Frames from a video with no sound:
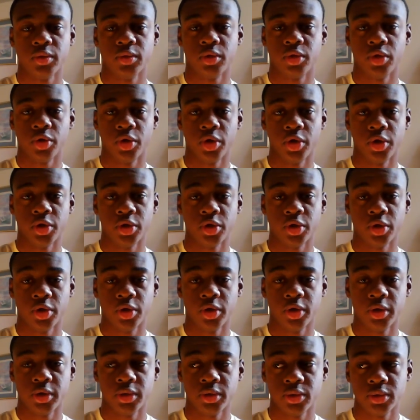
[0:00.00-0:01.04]
during
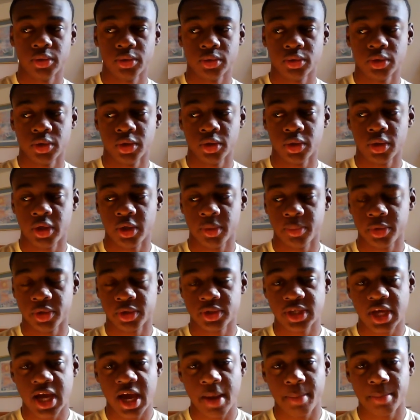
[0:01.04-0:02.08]
your
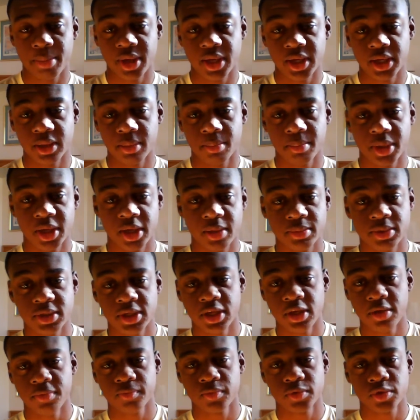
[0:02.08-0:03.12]
time being in
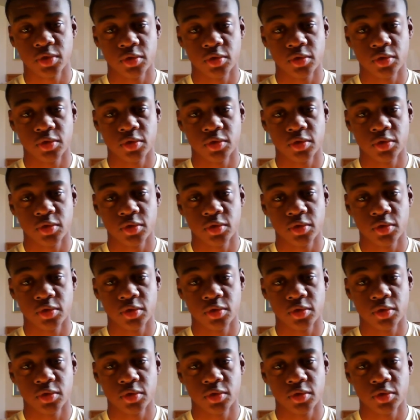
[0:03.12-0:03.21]
BMT,